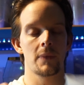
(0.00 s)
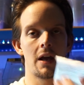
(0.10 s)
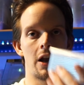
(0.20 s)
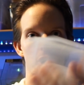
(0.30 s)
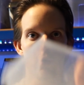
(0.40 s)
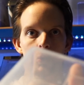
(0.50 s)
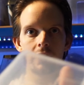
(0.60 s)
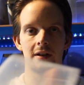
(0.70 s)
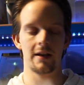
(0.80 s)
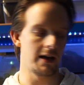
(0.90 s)
I caught it
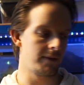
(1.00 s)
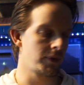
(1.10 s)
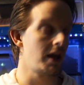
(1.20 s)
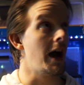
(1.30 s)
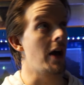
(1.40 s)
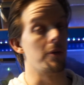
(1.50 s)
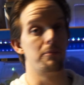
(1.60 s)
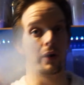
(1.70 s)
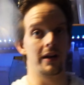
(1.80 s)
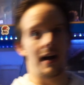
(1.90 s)
in here, and I
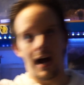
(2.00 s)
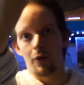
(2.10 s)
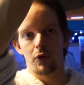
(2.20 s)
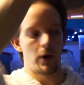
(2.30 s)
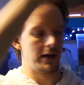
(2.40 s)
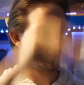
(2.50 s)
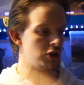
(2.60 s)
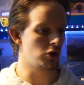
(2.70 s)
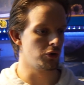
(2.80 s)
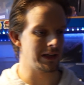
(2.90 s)
put it out the way so she
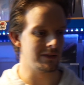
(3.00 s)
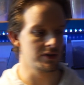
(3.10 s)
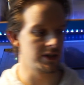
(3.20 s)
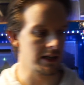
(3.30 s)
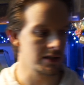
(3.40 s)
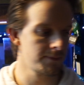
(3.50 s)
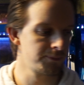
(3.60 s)
couldn't even see it.